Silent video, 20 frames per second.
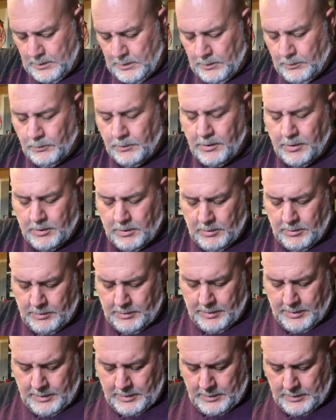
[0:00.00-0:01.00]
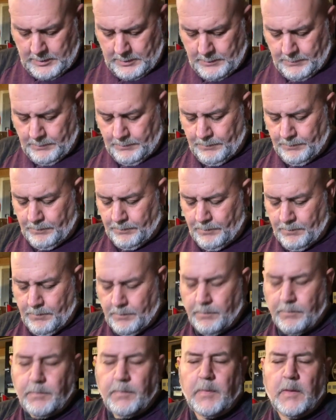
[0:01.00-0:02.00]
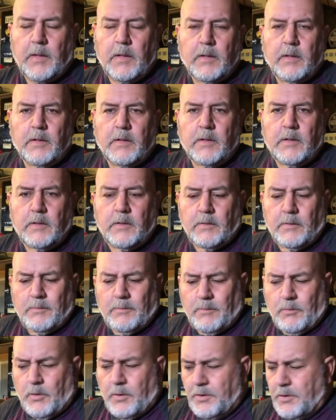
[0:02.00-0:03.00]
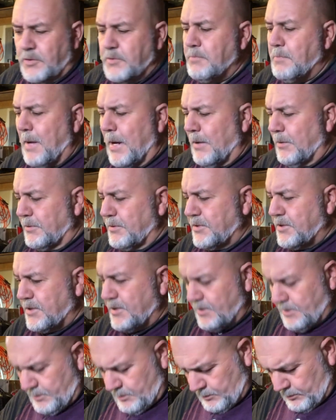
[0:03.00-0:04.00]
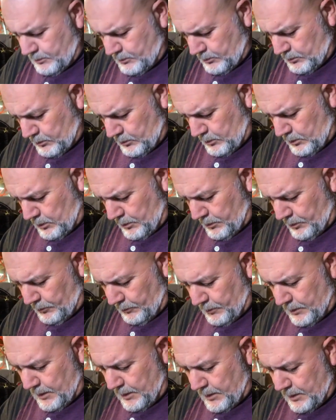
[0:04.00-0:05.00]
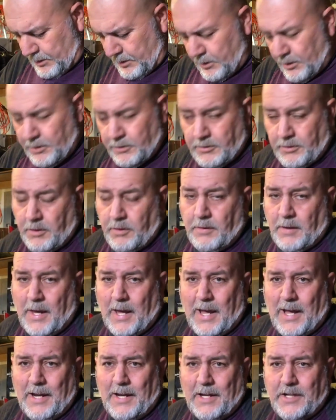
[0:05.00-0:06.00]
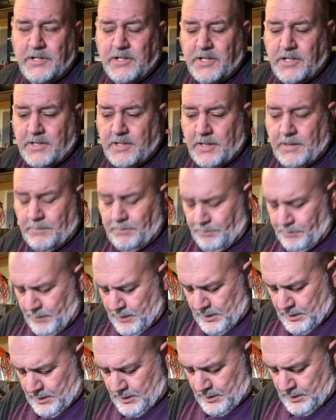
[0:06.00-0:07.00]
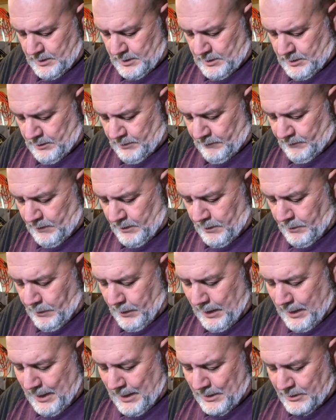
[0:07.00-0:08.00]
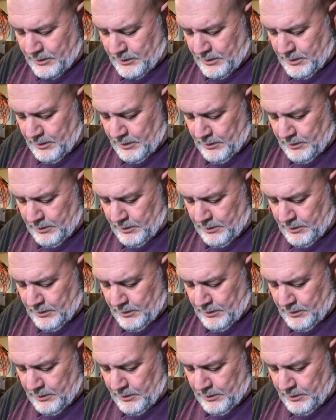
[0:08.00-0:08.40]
what do you call it a uh, one of those mounts on their rig, and you can do that. It just it from the past,